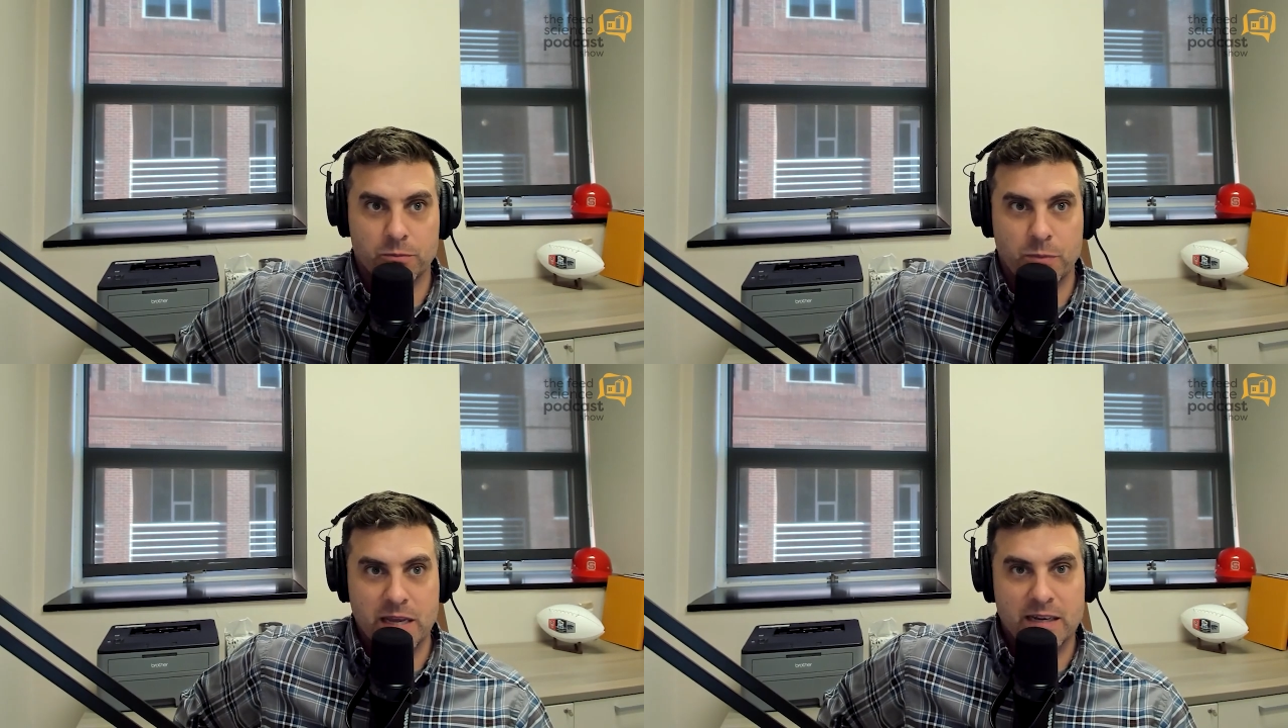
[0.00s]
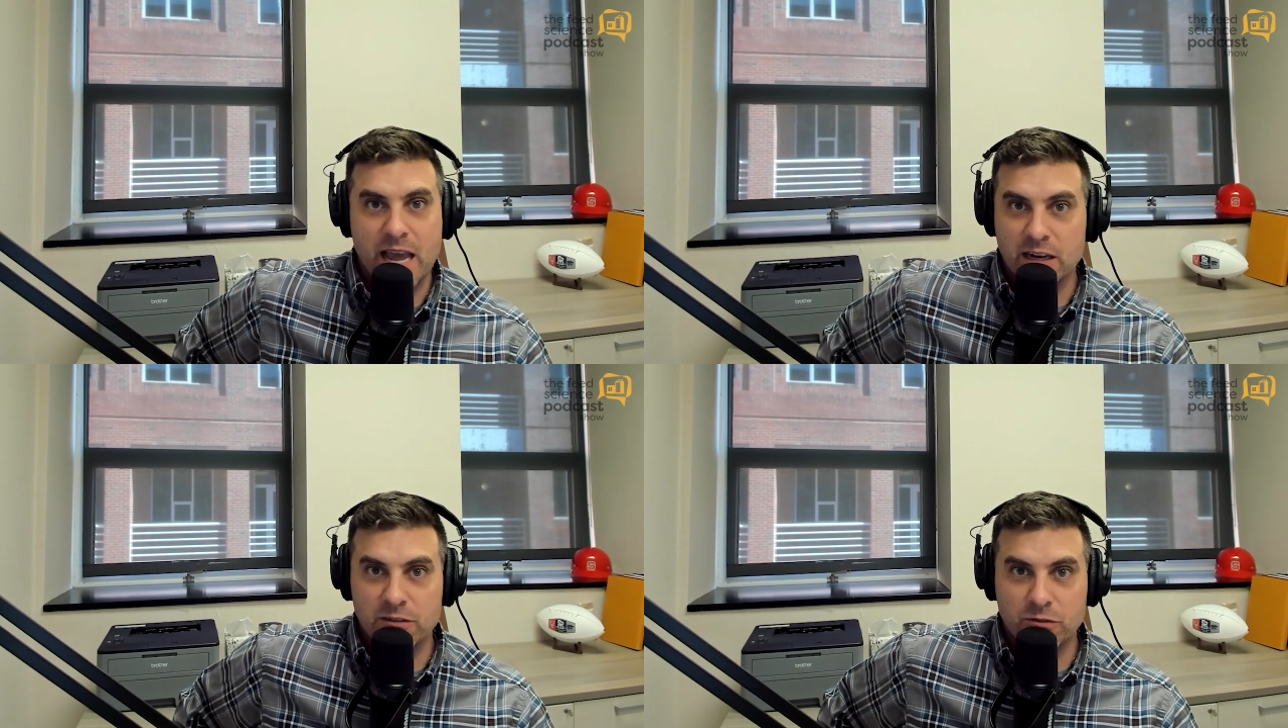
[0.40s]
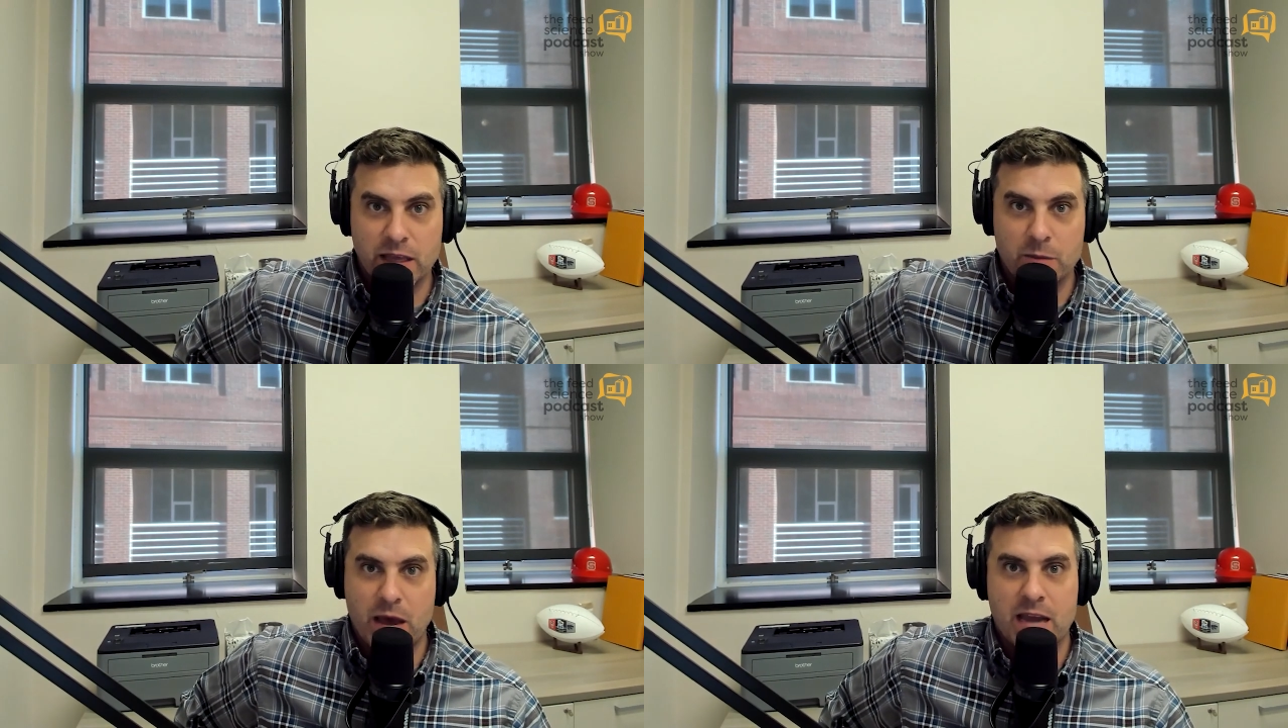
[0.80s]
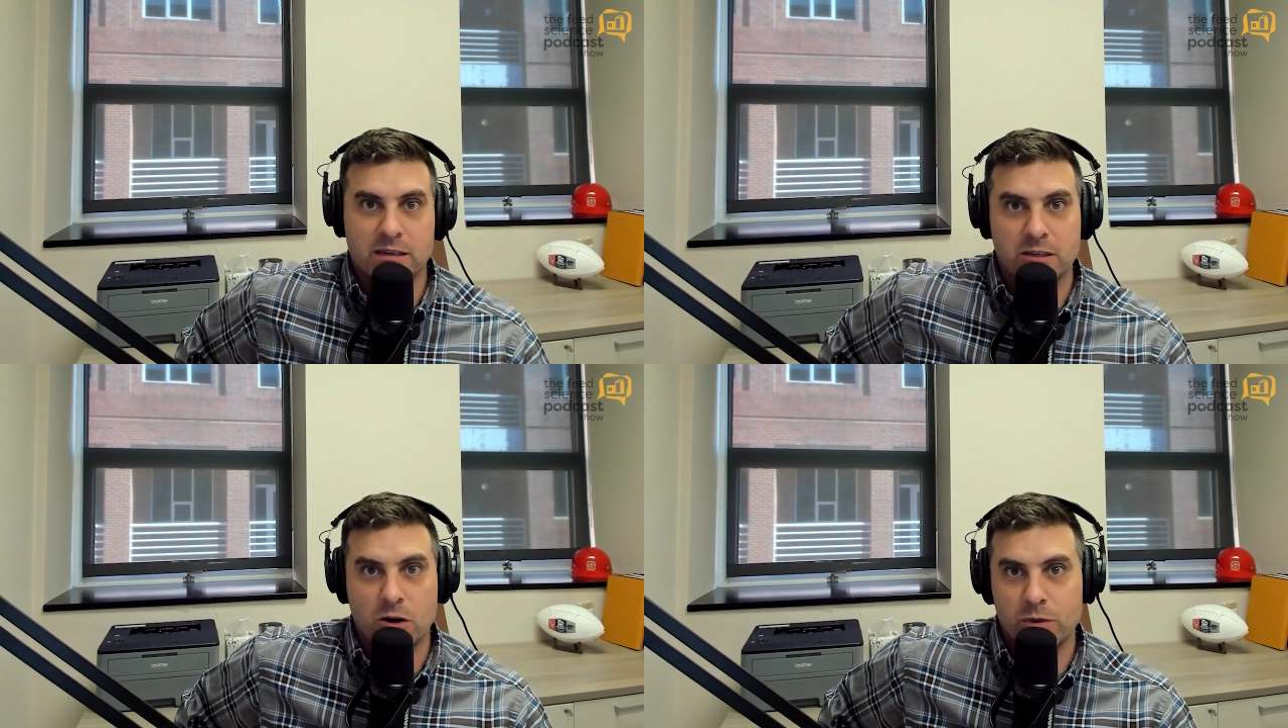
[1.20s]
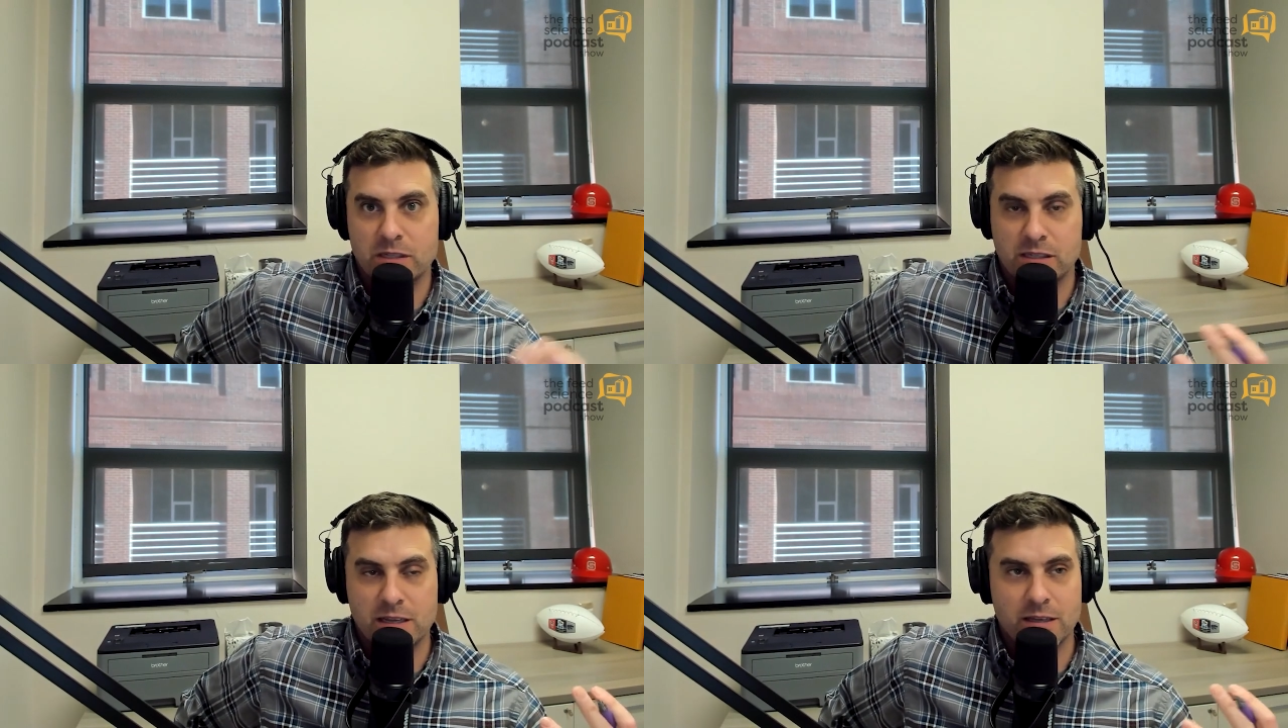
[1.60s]
being negatively impacted? Are we
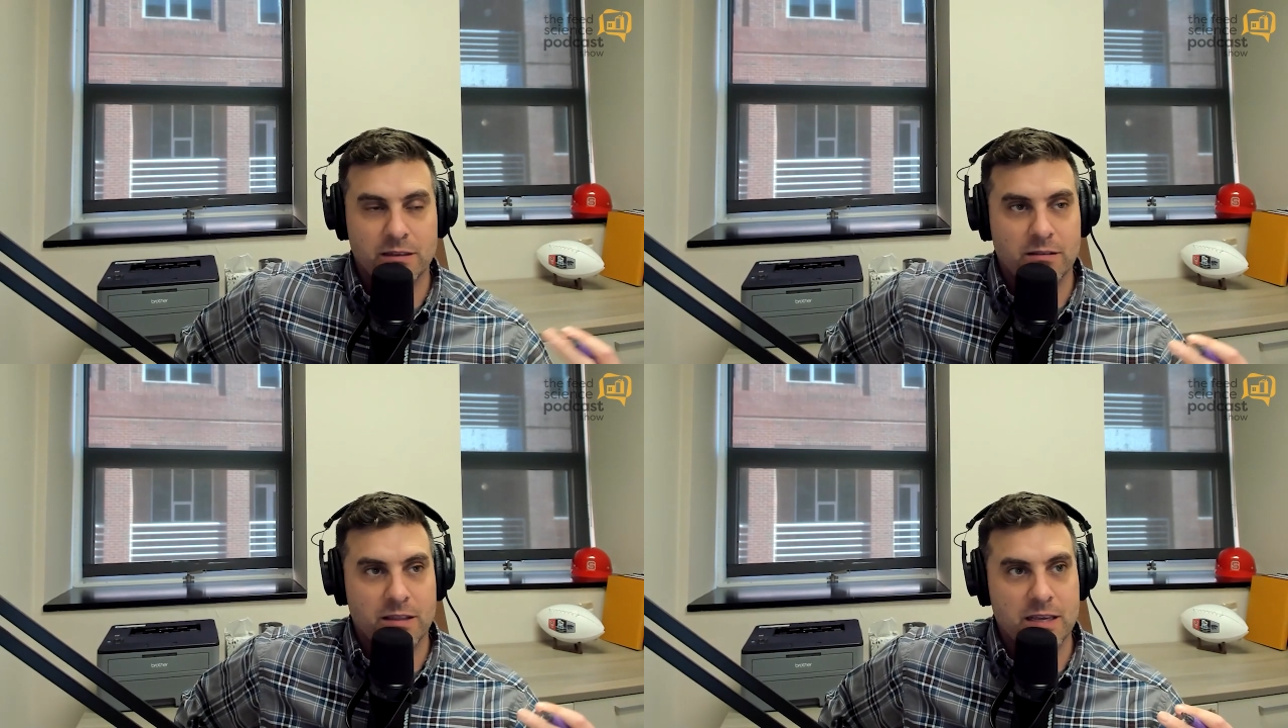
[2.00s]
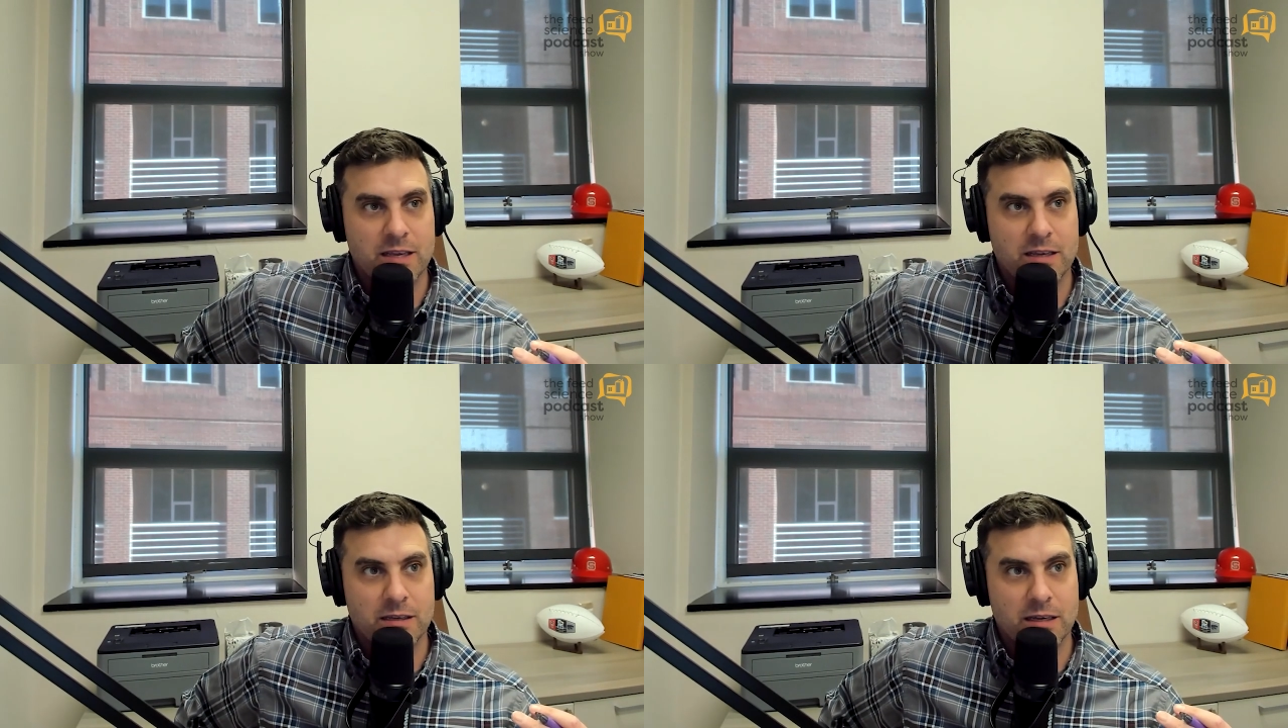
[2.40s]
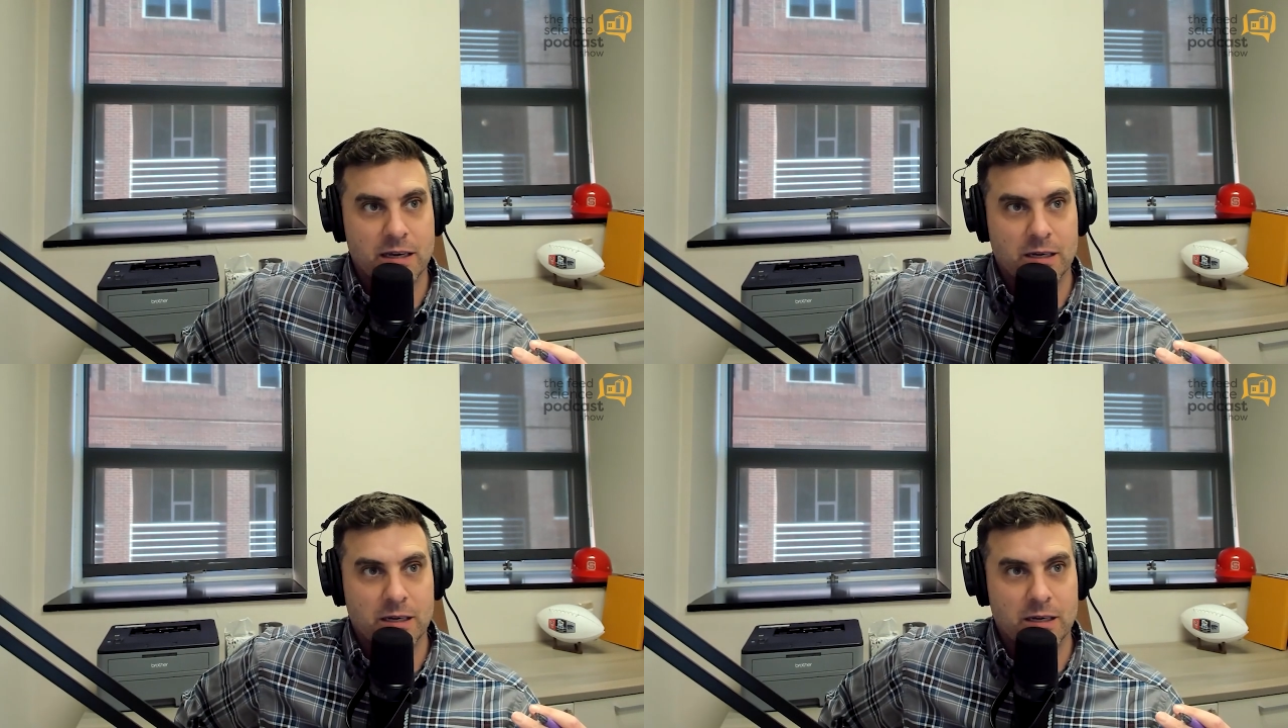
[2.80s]
seeing the